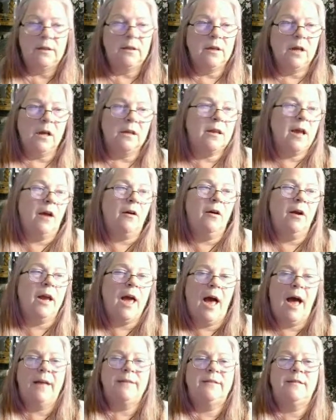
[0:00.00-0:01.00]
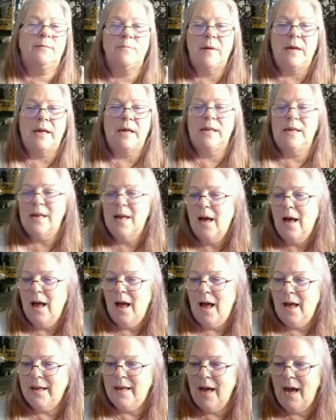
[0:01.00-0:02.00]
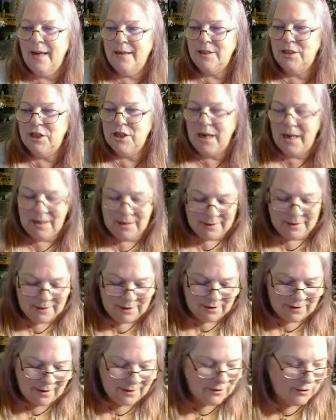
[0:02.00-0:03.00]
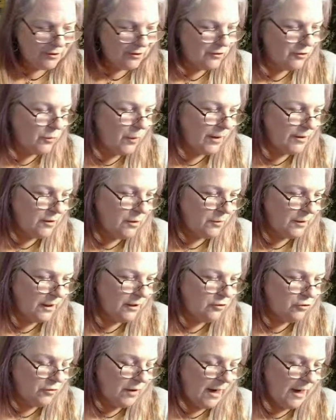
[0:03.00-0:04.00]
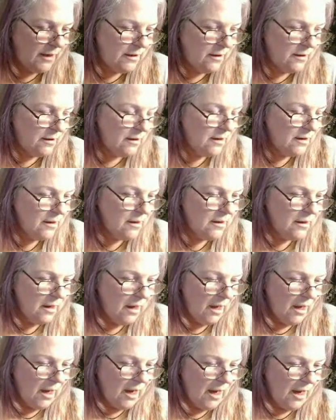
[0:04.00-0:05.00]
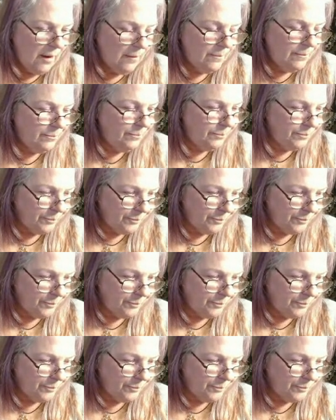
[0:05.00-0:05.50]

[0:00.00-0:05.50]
So I don't even know what tarot cards mean. I kind of channel a deck just